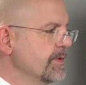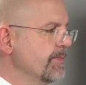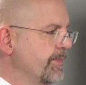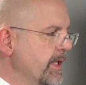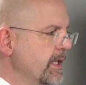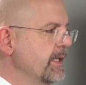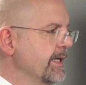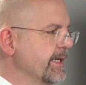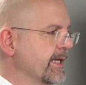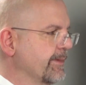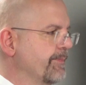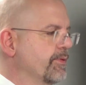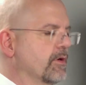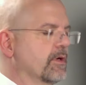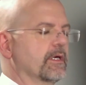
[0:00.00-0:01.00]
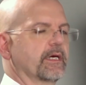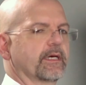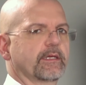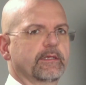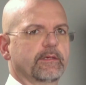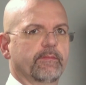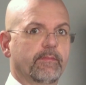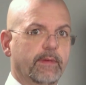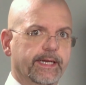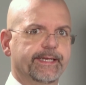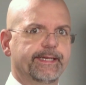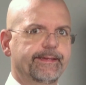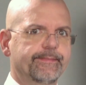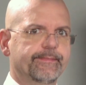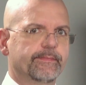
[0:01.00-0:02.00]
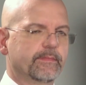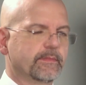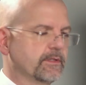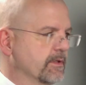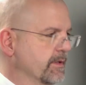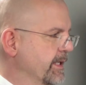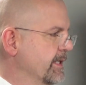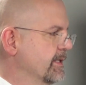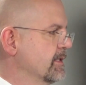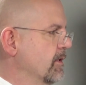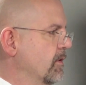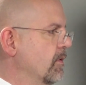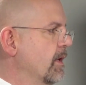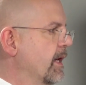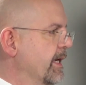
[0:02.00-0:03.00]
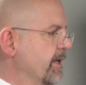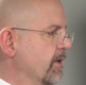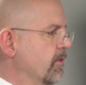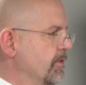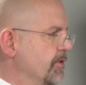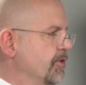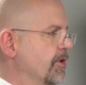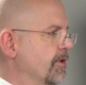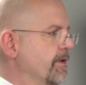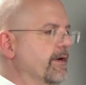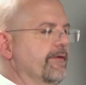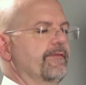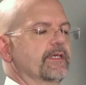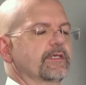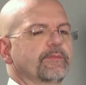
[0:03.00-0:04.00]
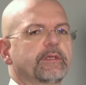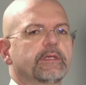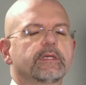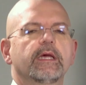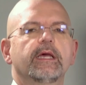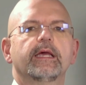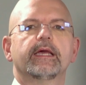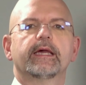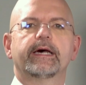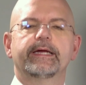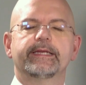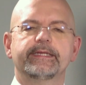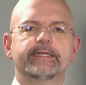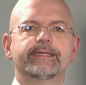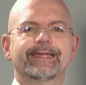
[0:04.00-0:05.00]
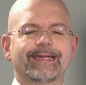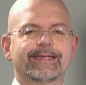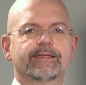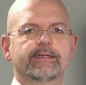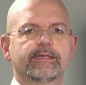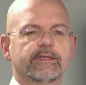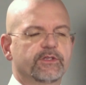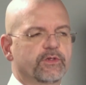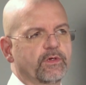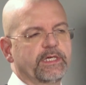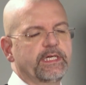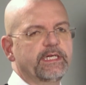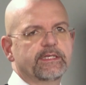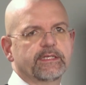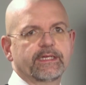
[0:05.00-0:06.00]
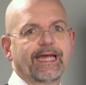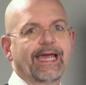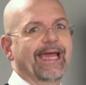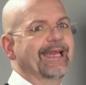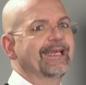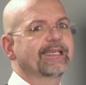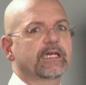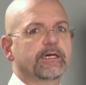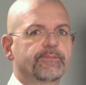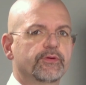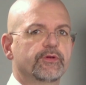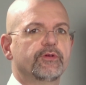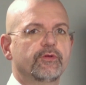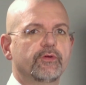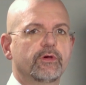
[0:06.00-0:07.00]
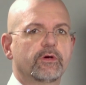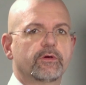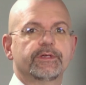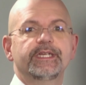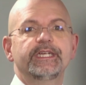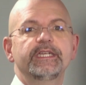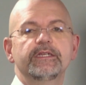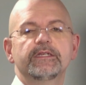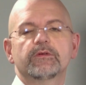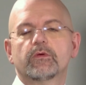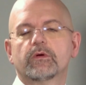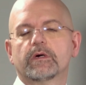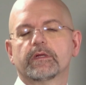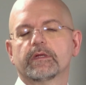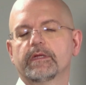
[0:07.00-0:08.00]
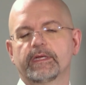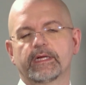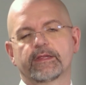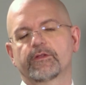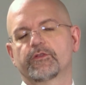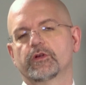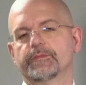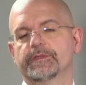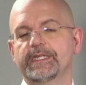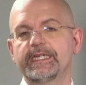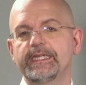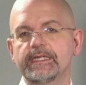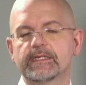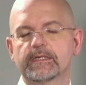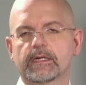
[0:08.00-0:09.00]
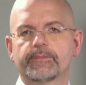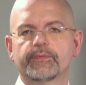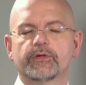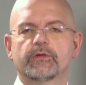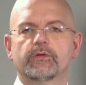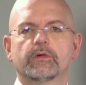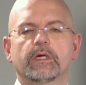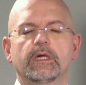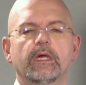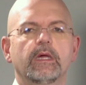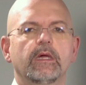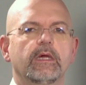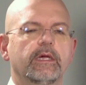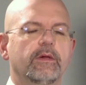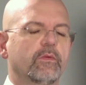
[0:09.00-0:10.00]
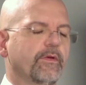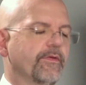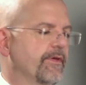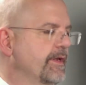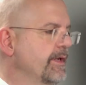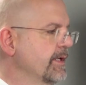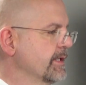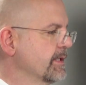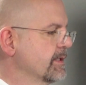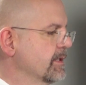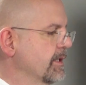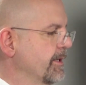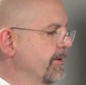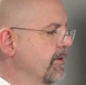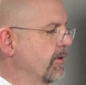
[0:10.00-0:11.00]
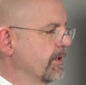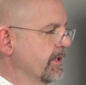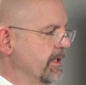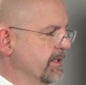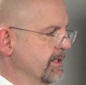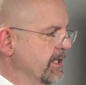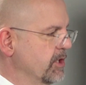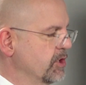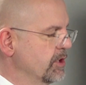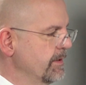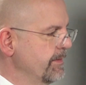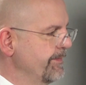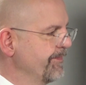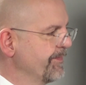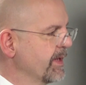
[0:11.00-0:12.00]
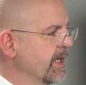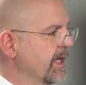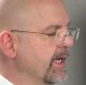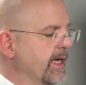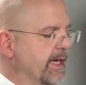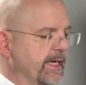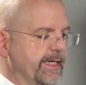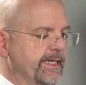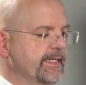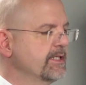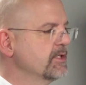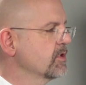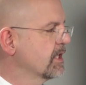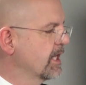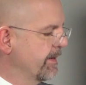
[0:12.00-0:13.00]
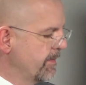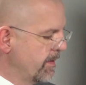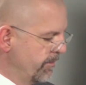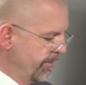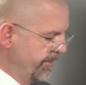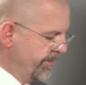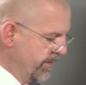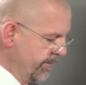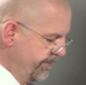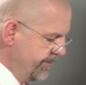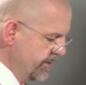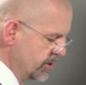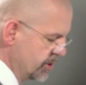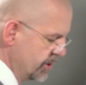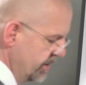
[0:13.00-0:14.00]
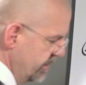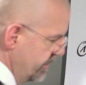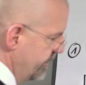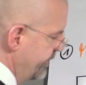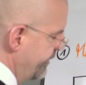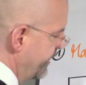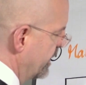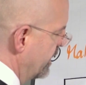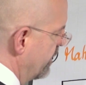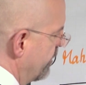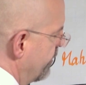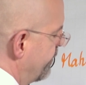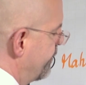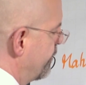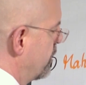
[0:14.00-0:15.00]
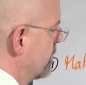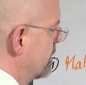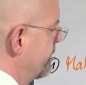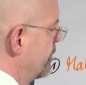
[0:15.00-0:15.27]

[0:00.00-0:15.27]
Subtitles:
building that product money? So that's the whole return on investment idea. So he is an entrepreneur, or in other terms, intrapreneur within his organization. He needs to come up with the vision for the